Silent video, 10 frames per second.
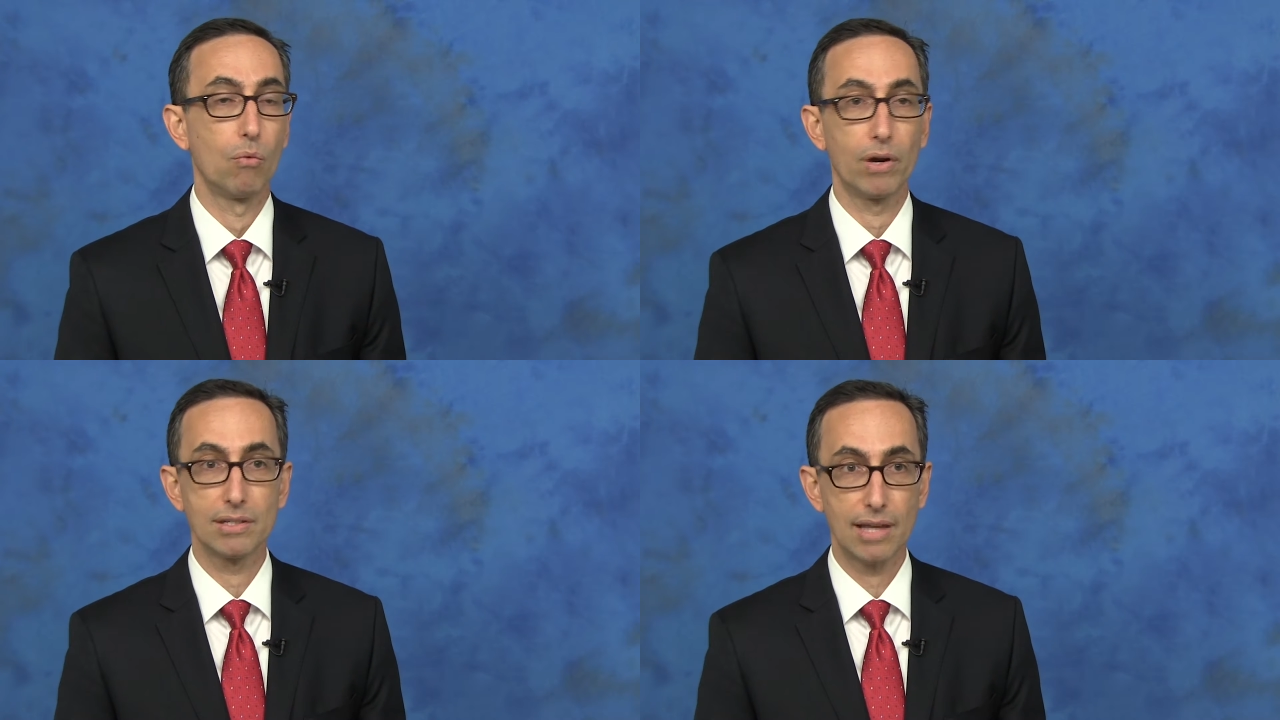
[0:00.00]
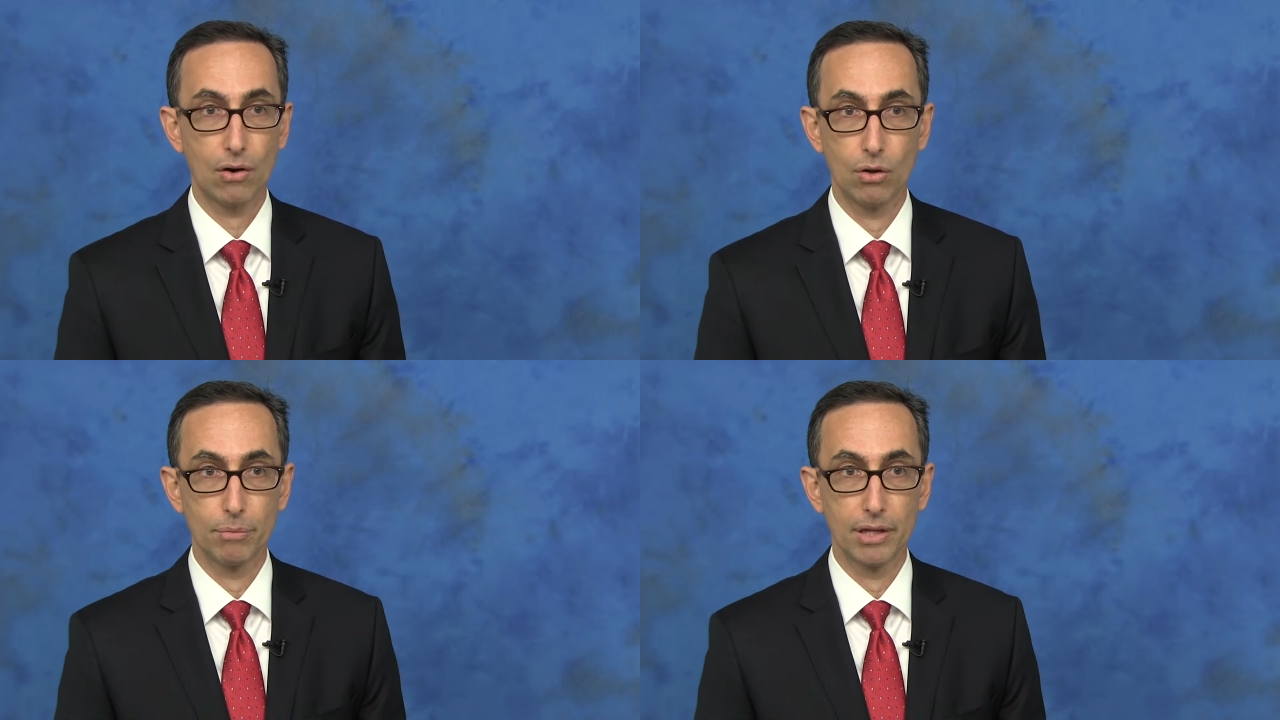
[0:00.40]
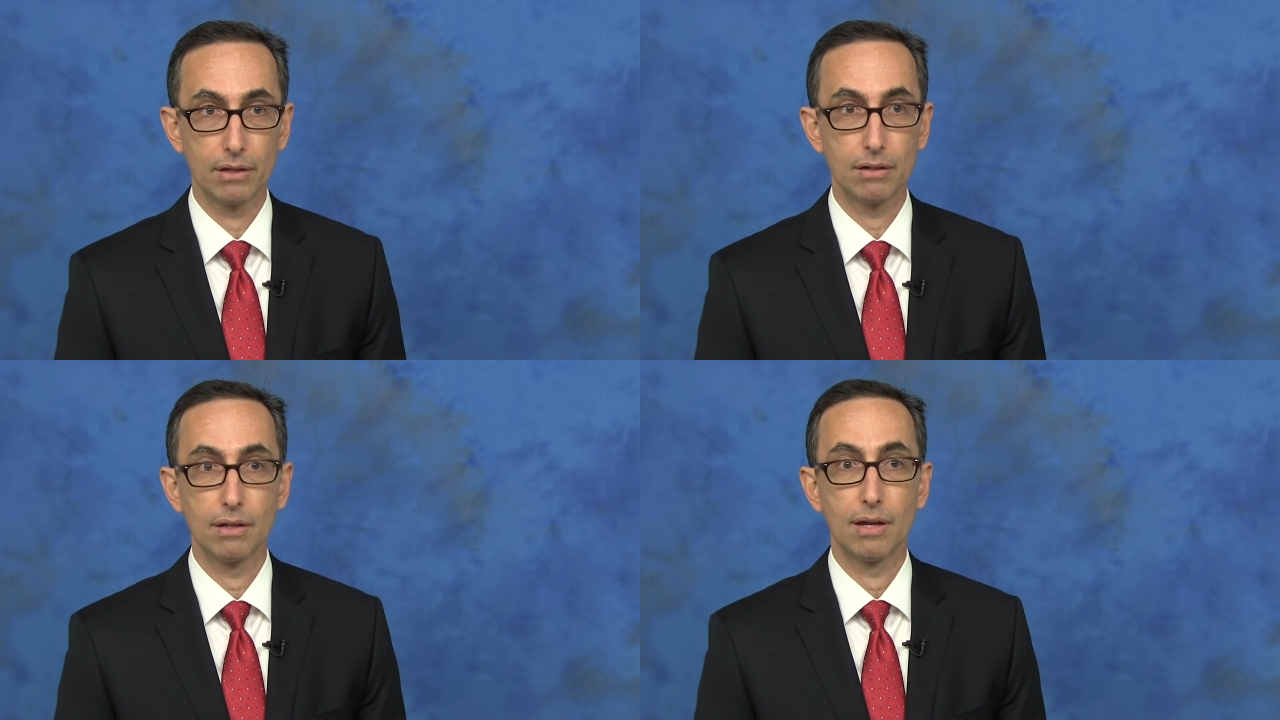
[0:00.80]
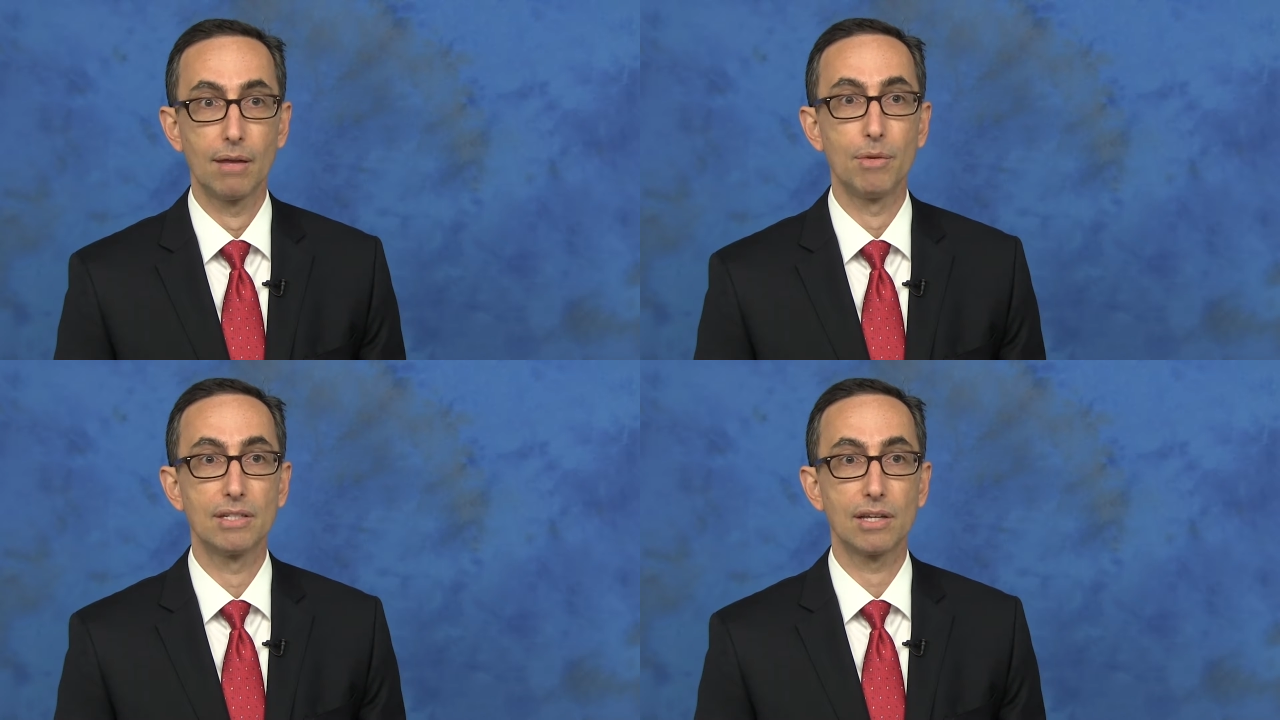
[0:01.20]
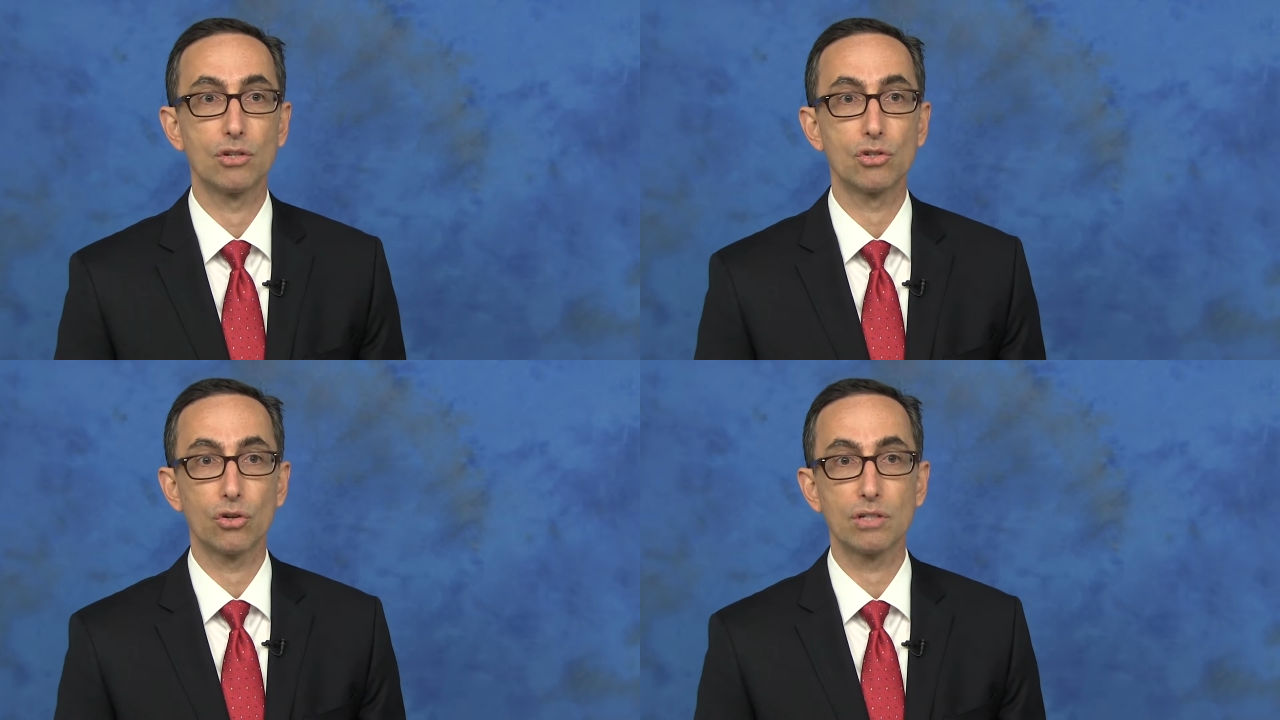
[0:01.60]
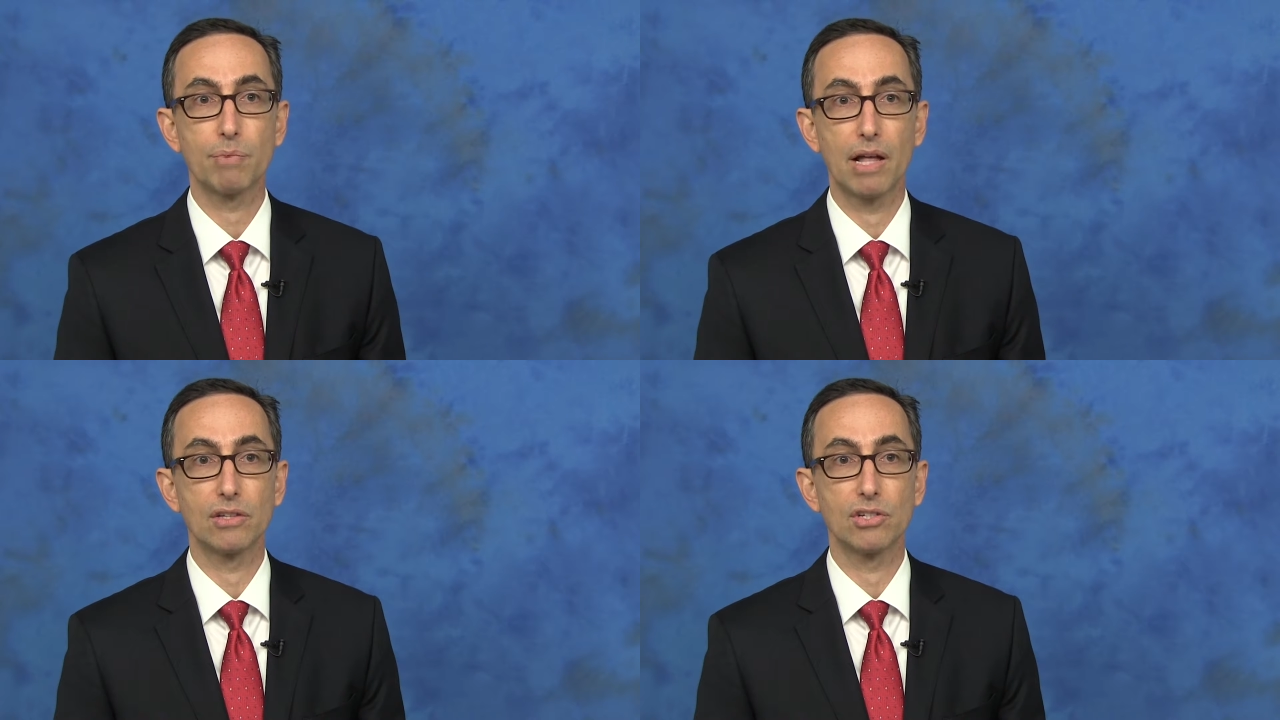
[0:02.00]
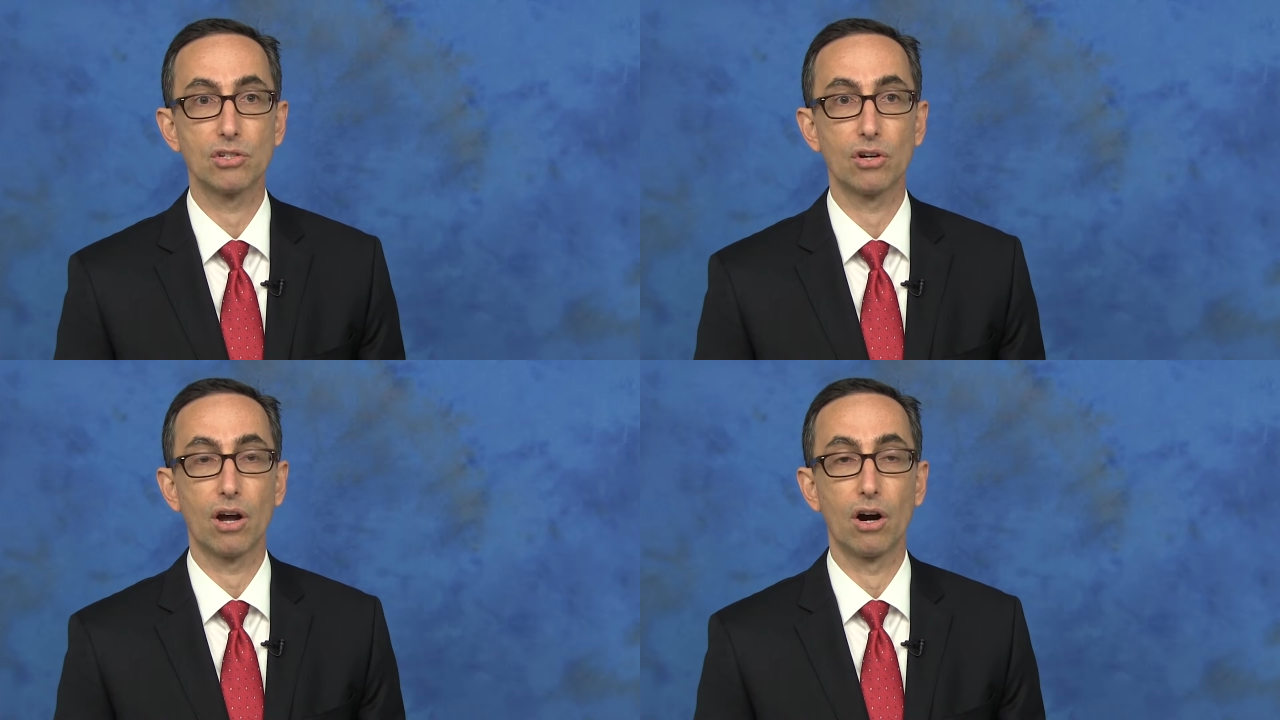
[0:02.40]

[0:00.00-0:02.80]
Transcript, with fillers: What does that all mean? It means that insurance policies are,